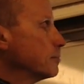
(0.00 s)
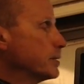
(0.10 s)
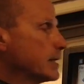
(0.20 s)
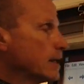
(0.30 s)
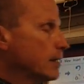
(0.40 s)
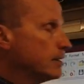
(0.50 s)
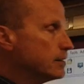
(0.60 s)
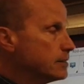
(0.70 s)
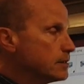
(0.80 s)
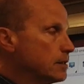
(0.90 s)

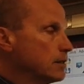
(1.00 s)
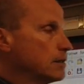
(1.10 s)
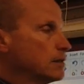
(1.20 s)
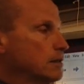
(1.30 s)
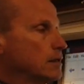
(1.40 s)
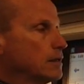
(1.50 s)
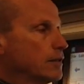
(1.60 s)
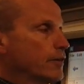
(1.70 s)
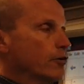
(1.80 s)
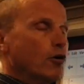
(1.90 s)
because
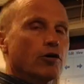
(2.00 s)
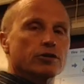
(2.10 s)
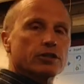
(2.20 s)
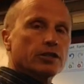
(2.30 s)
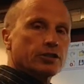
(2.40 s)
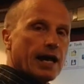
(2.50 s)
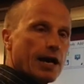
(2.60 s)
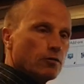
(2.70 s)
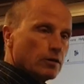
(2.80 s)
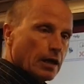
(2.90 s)
there are such
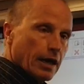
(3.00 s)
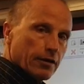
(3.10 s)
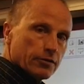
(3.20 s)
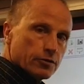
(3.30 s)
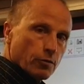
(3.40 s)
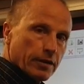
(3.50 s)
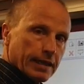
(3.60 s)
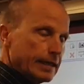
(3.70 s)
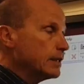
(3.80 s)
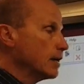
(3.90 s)
outliers with
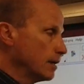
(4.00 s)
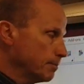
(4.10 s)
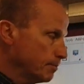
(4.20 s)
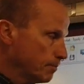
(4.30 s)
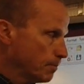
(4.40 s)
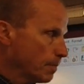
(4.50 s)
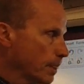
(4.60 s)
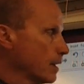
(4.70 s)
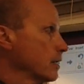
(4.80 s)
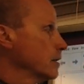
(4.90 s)
income,
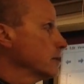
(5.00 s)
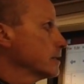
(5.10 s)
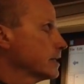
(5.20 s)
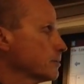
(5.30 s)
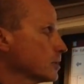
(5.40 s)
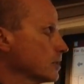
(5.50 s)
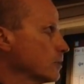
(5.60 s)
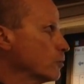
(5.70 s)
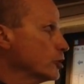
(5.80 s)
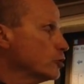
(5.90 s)

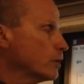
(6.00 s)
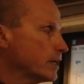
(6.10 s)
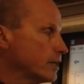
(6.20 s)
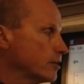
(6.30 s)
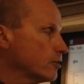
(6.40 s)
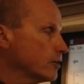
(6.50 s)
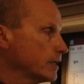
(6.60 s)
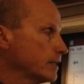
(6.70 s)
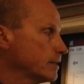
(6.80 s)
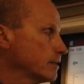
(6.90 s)
typically when you hear
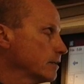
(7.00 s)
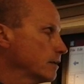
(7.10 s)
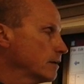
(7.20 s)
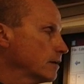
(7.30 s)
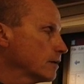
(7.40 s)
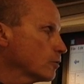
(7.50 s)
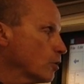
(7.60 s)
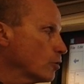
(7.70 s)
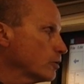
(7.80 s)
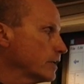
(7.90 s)
it
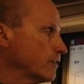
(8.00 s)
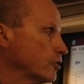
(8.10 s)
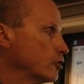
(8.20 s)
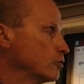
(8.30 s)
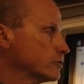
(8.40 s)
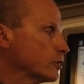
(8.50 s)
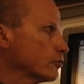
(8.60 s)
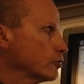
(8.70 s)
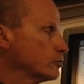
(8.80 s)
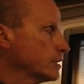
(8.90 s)
quoted in the news, they're
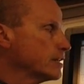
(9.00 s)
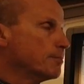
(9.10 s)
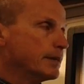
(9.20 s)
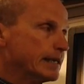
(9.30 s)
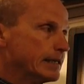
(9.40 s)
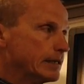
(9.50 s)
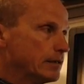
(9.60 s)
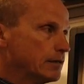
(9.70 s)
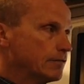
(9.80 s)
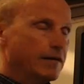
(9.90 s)
using the
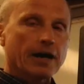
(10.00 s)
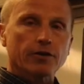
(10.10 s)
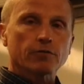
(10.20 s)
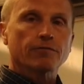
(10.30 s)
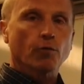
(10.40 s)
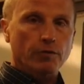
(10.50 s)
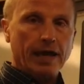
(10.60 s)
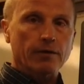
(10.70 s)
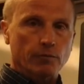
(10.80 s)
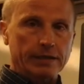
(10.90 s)
median value for
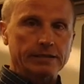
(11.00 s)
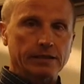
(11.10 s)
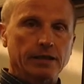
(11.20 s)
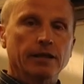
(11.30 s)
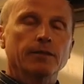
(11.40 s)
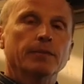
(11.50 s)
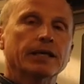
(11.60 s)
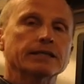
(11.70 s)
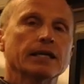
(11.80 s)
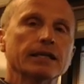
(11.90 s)
that reason,
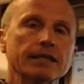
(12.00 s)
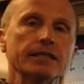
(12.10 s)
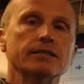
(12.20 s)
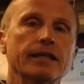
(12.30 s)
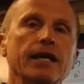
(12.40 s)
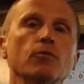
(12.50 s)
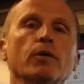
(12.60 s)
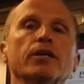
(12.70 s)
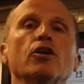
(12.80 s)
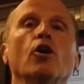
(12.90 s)
because at least then
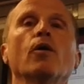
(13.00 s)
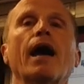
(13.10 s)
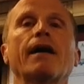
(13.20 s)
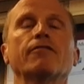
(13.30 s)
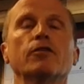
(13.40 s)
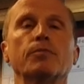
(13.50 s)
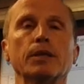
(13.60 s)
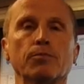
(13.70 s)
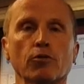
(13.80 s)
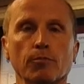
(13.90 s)
we know half of the
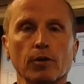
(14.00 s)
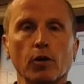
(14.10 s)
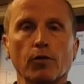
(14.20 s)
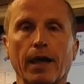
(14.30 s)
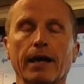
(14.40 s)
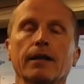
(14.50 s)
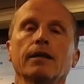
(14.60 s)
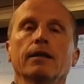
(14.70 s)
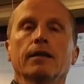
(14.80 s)
people are below that,